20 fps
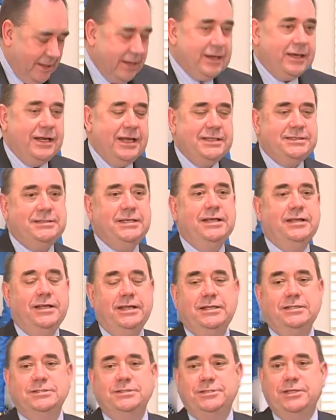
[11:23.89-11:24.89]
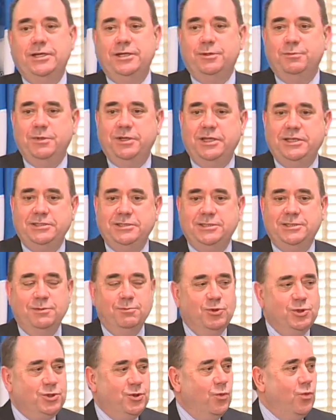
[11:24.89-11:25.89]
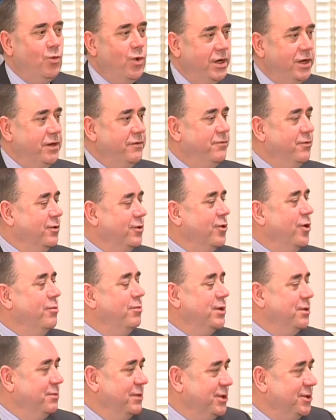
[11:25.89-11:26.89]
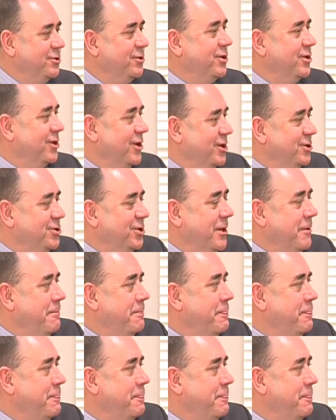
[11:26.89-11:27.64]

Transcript: Can I say, ladies and gentlemen, this is the most wonderful compliment to our country.